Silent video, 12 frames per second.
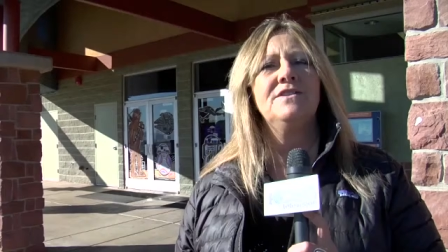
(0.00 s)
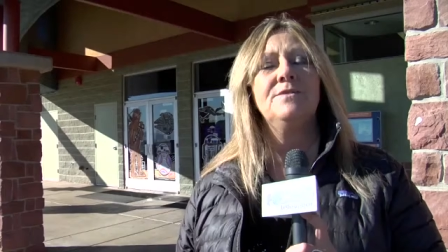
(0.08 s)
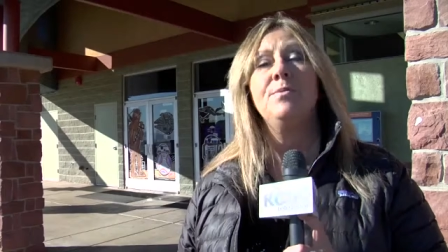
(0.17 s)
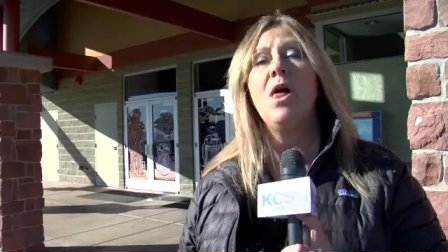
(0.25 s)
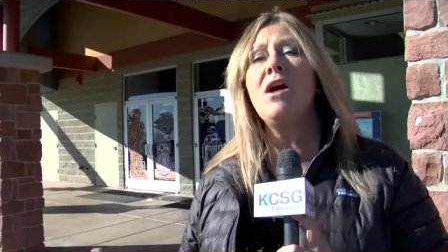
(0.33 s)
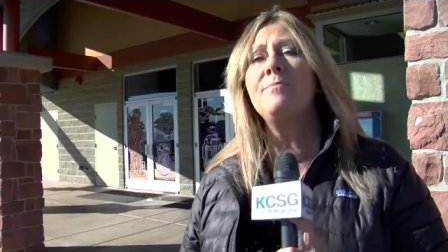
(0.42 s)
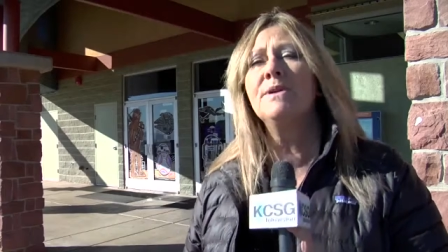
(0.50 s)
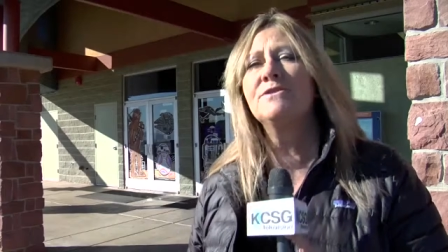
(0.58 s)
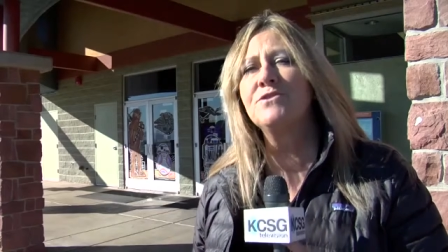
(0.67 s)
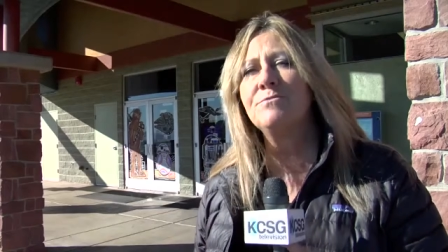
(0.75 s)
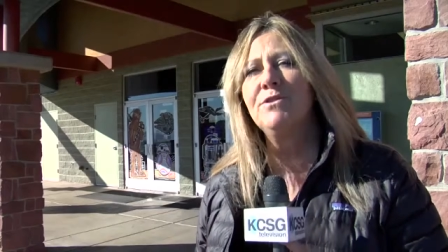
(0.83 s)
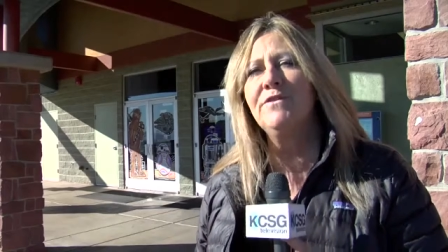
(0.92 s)
The
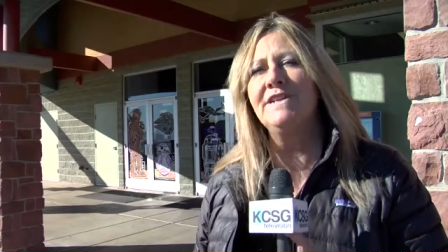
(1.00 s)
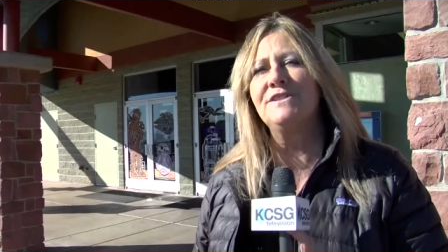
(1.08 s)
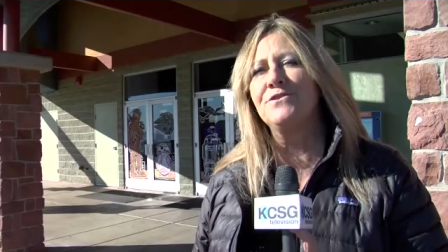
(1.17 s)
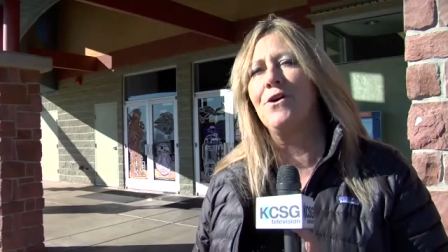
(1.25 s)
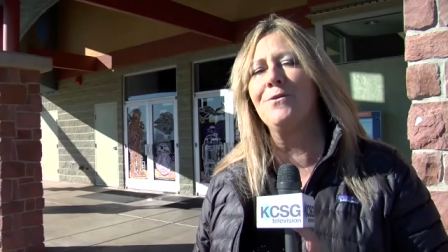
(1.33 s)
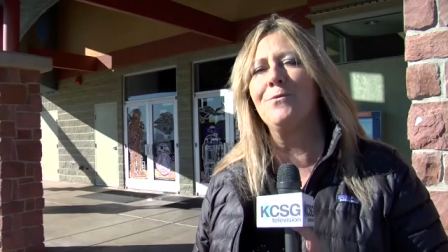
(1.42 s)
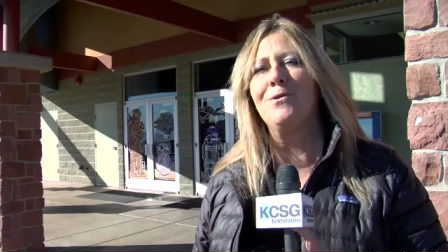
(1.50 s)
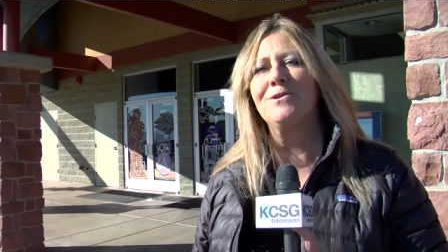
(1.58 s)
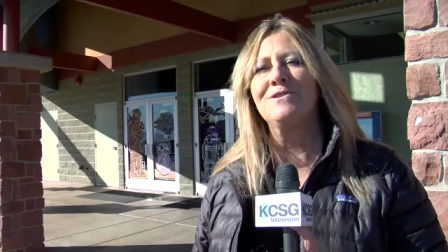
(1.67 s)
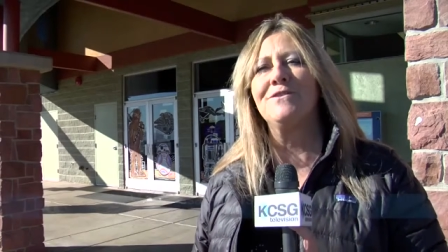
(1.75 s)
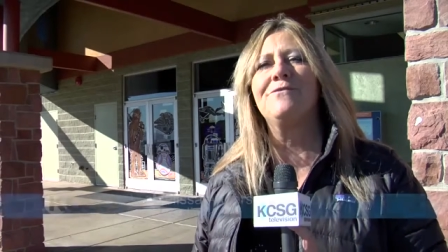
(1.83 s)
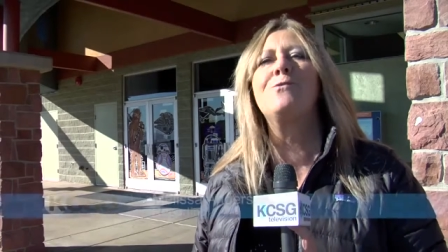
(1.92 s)
blockbuster movie Star
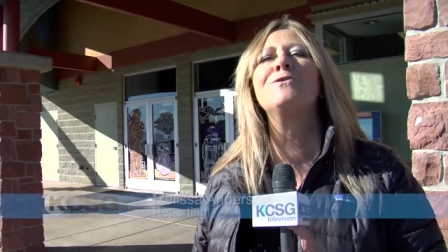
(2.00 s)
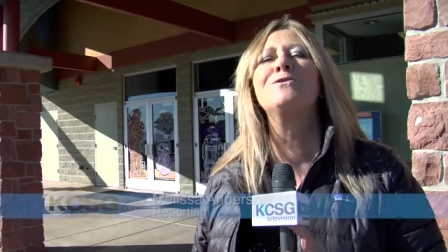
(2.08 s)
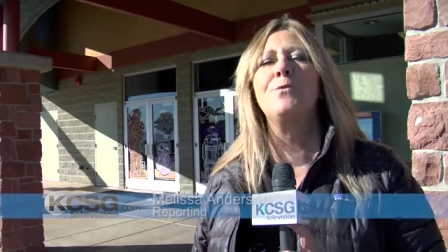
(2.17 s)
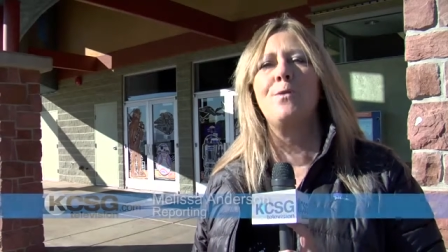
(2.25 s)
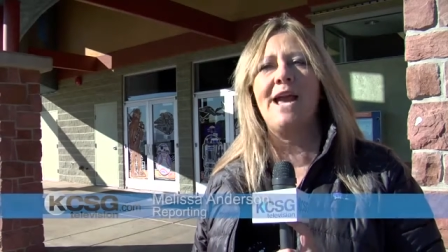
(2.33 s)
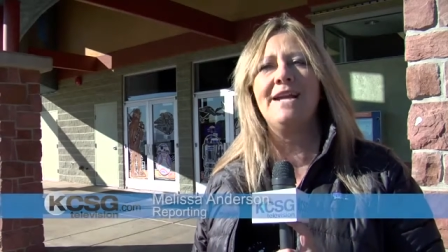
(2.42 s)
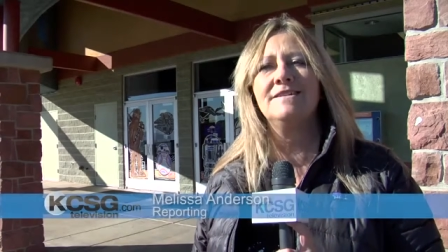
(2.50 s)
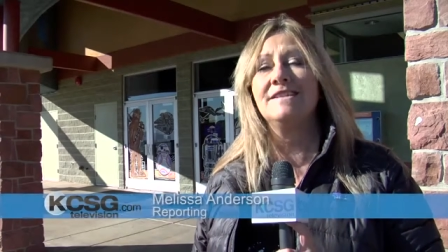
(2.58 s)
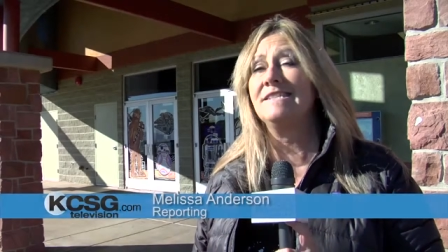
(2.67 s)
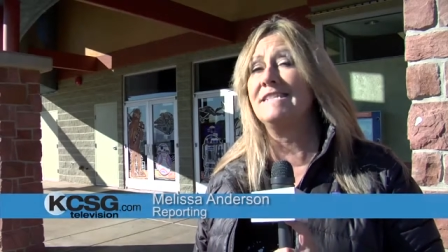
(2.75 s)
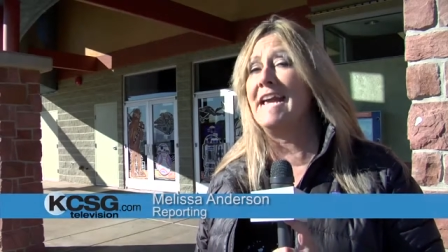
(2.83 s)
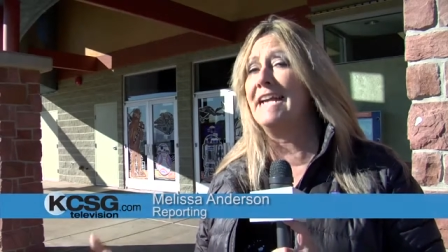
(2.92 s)
Wars The Force
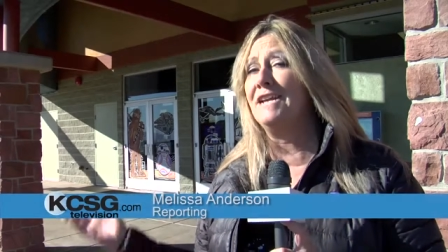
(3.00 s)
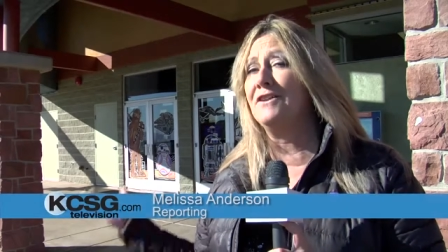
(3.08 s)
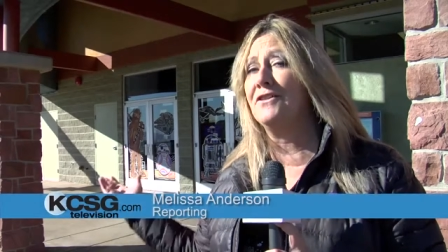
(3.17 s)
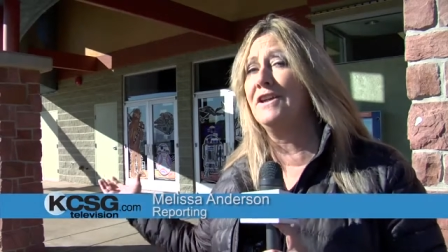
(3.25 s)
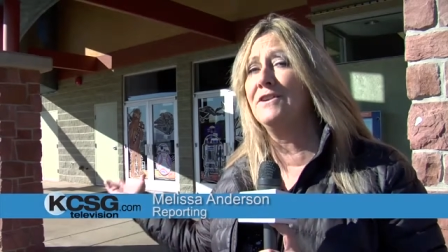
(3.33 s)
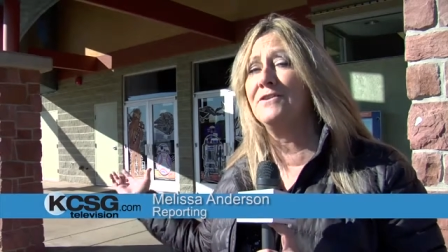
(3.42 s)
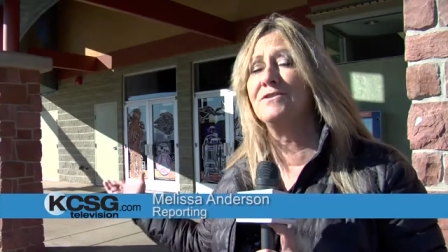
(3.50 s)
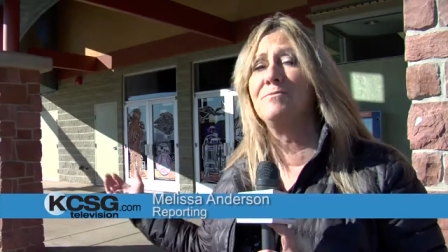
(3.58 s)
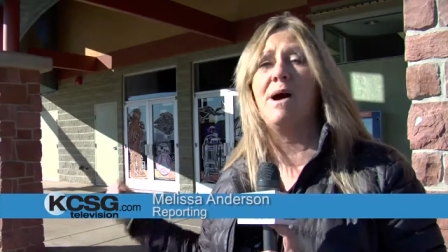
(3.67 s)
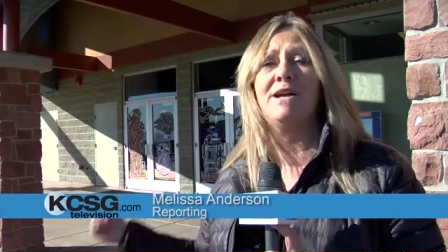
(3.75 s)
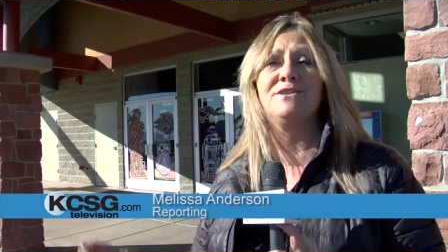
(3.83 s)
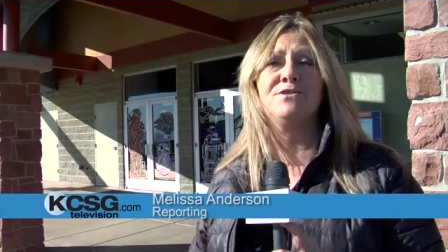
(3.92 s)
Awakens is taking theaters
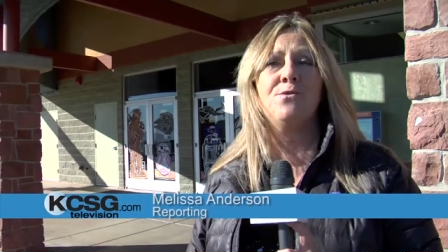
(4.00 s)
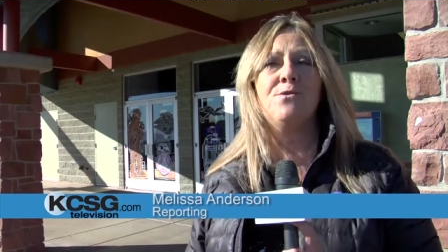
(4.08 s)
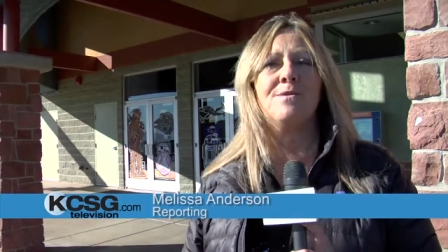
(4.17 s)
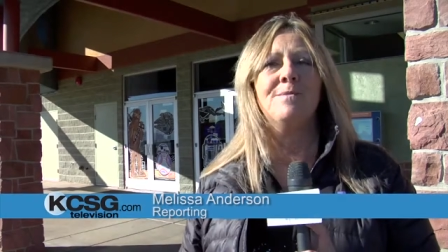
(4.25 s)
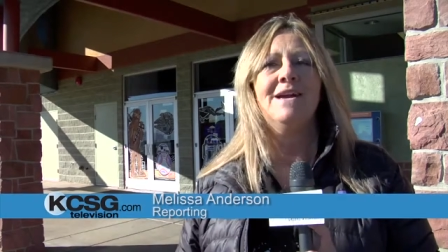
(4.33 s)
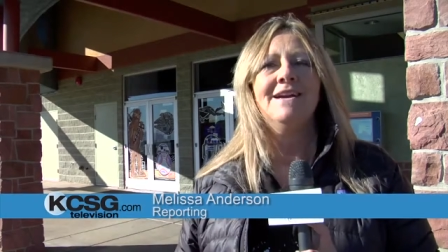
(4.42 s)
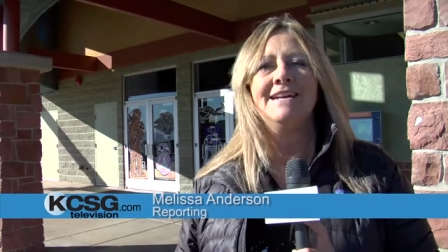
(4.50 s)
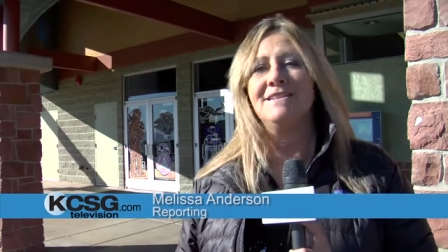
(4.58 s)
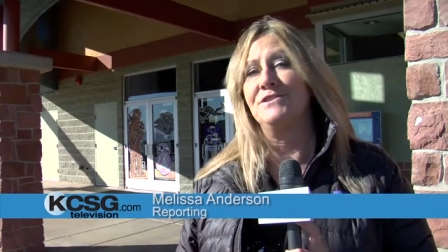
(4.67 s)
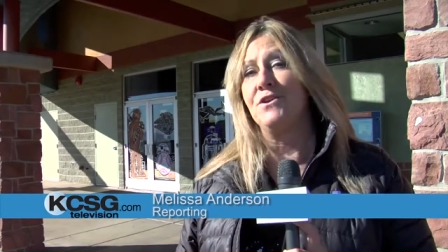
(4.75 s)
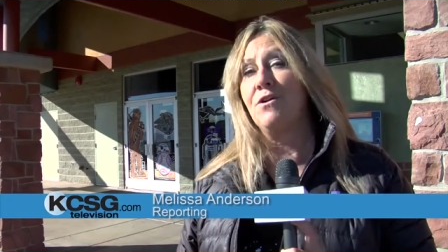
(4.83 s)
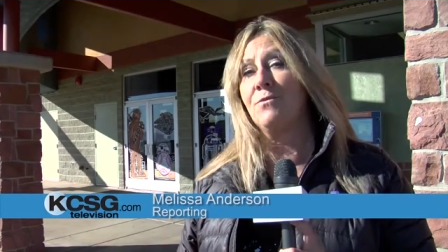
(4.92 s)
by storm
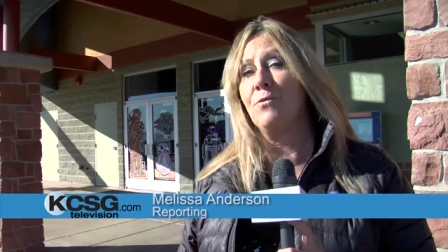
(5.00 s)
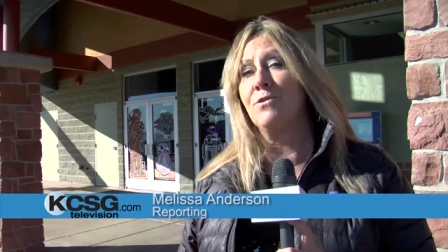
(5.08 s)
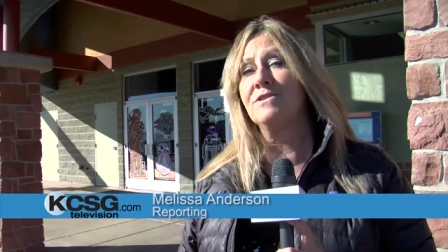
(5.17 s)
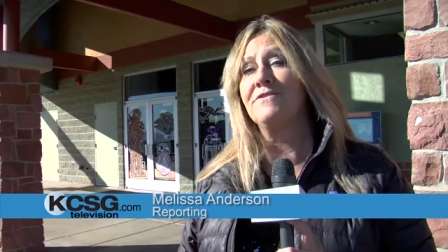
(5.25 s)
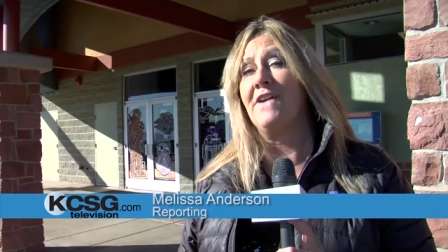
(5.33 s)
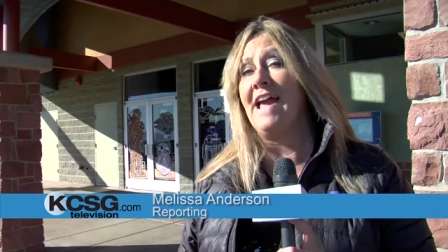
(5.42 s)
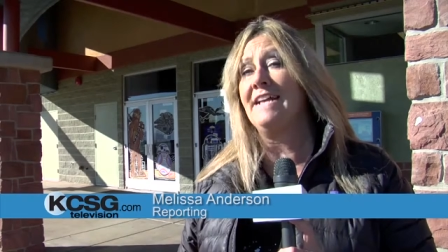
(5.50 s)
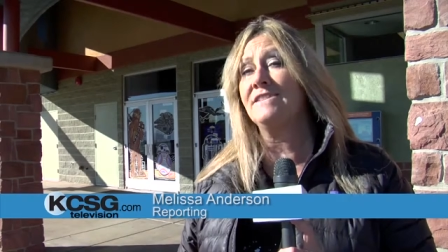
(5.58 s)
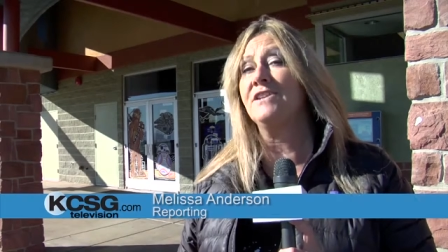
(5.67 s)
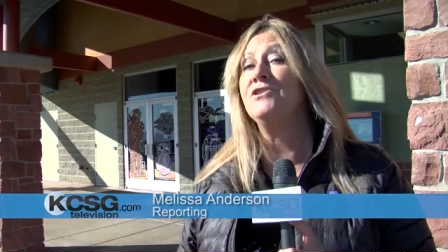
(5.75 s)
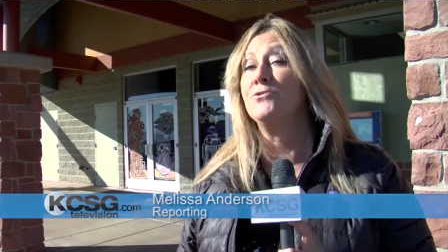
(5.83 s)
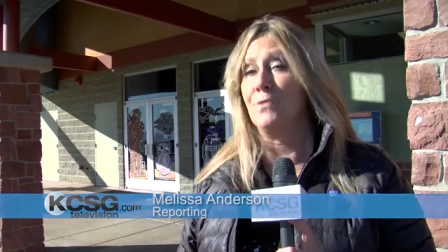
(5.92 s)
as Star Wars
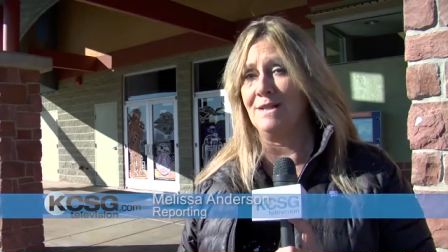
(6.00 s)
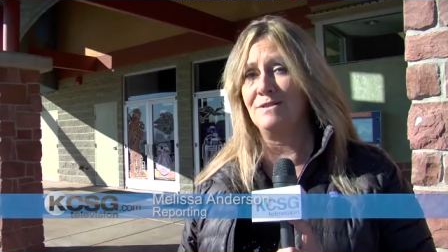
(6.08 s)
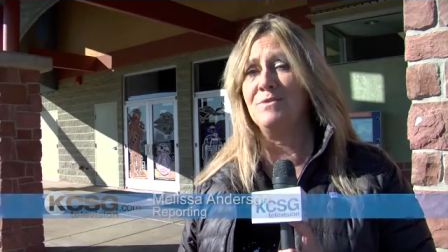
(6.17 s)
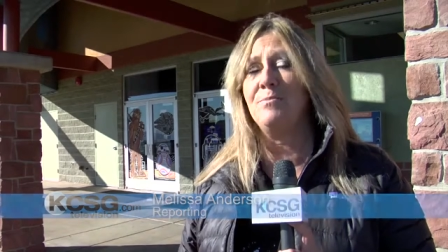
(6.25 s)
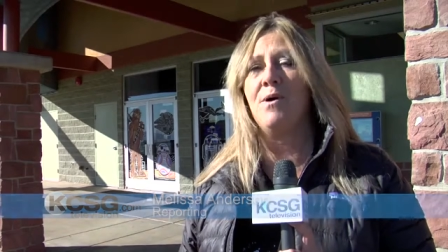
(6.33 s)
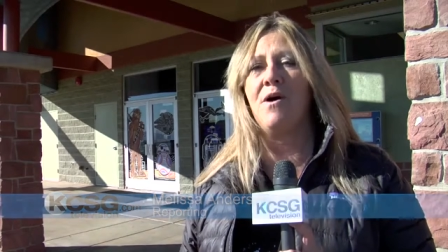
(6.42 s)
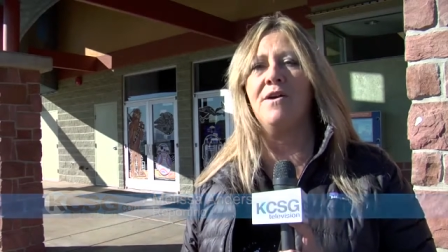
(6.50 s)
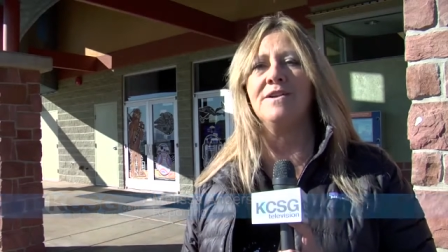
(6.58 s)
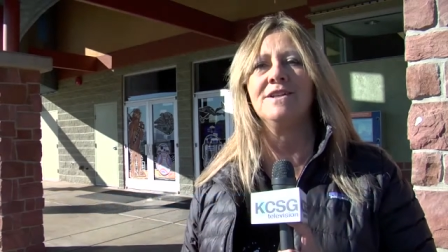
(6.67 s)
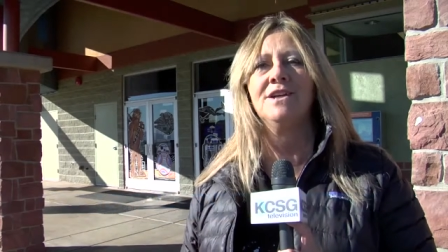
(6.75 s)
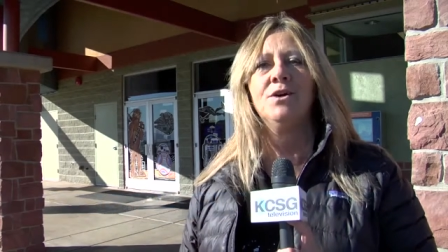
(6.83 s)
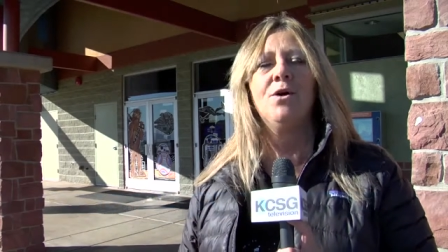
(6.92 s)
fans dress the
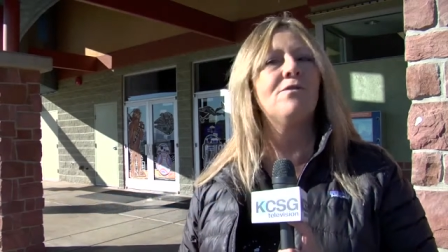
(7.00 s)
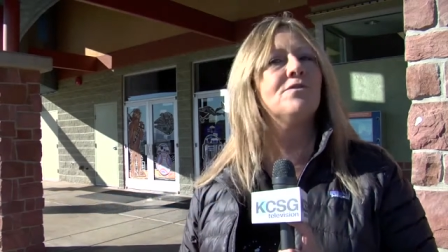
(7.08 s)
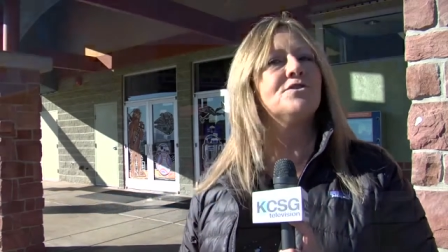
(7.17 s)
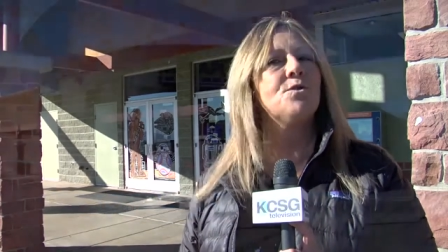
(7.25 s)
part. Over